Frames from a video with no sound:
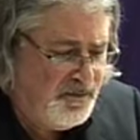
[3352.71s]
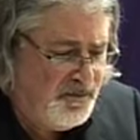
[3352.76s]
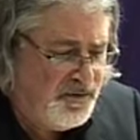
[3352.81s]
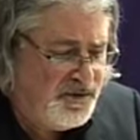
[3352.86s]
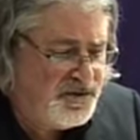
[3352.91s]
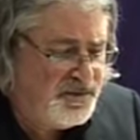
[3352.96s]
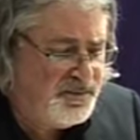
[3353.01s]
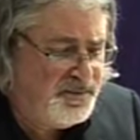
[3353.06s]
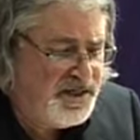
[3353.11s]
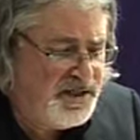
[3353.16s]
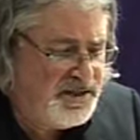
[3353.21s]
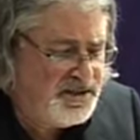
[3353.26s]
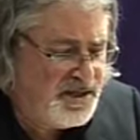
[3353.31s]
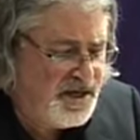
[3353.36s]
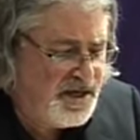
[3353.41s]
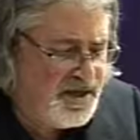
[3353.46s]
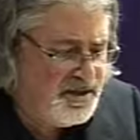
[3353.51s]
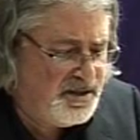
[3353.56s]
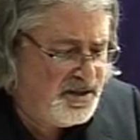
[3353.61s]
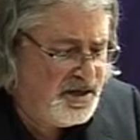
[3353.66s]
which means,
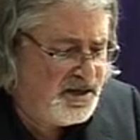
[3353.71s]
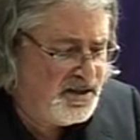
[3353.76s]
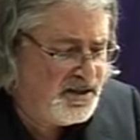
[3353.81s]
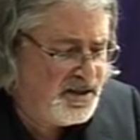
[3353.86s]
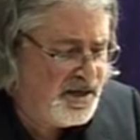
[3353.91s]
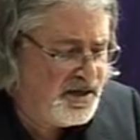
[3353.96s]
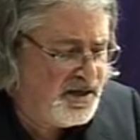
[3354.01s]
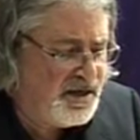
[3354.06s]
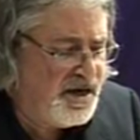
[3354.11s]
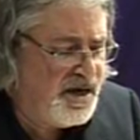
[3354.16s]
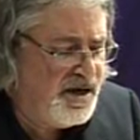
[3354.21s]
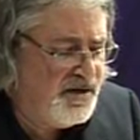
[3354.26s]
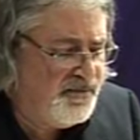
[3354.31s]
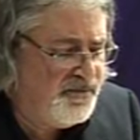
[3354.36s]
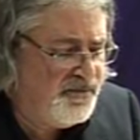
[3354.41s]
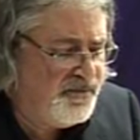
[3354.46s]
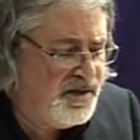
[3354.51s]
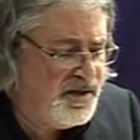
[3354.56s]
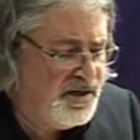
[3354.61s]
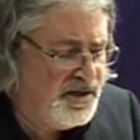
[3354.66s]
I think, that at
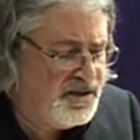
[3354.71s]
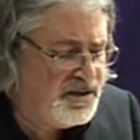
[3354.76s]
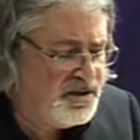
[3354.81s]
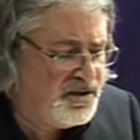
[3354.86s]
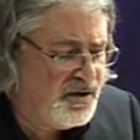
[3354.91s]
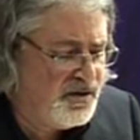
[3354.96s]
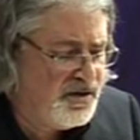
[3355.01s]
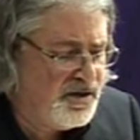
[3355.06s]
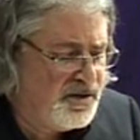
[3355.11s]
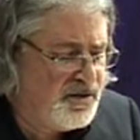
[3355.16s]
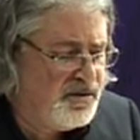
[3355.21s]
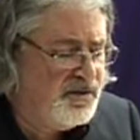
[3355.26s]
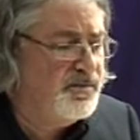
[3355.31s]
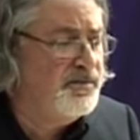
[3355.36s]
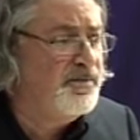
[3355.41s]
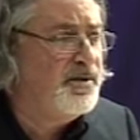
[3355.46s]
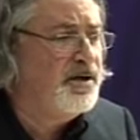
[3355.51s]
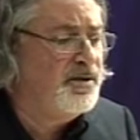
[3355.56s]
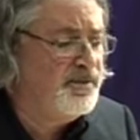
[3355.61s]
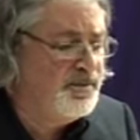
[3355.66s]
every historical
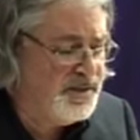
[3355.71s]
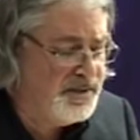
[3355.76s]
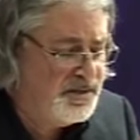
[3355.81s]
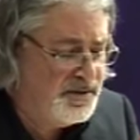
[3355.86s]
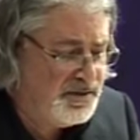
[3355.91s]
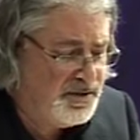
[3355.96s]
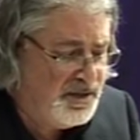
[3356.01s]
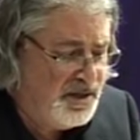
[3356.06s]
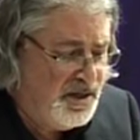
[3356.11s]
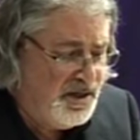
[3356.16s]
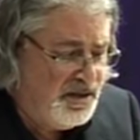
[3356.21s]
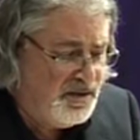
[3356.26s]
moment,